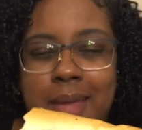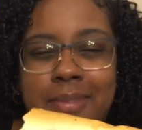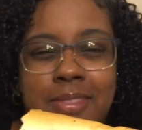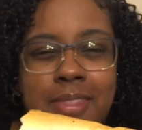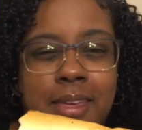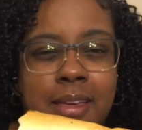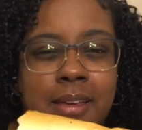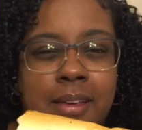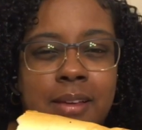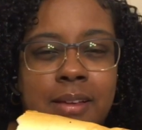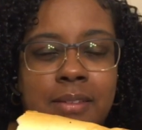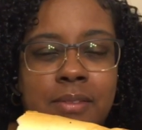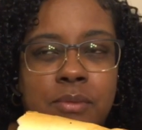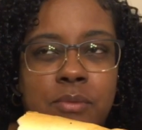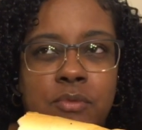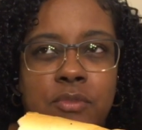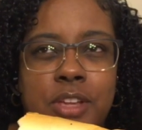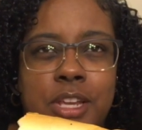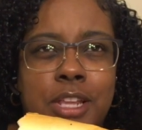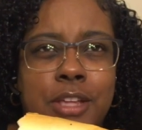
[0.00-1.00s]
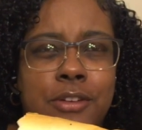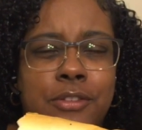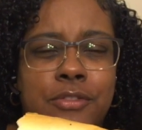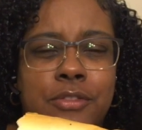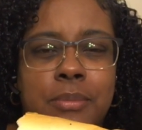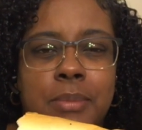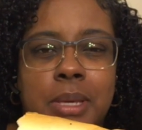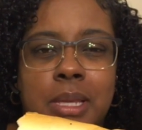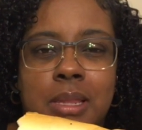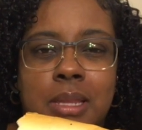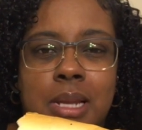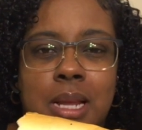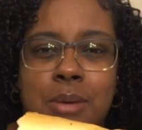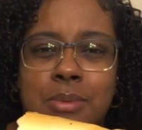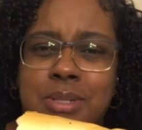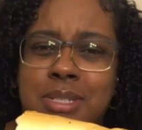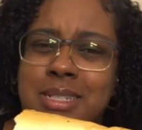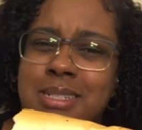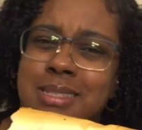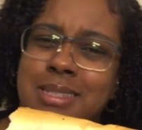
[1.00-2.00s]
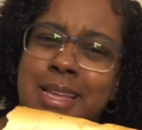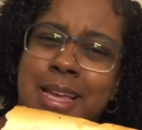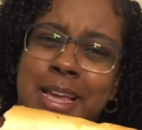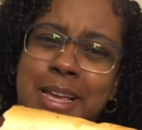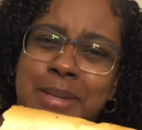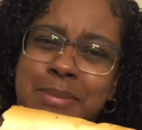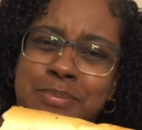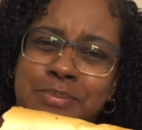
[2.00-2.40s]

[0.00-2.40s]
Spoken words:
The video for me that I was just like,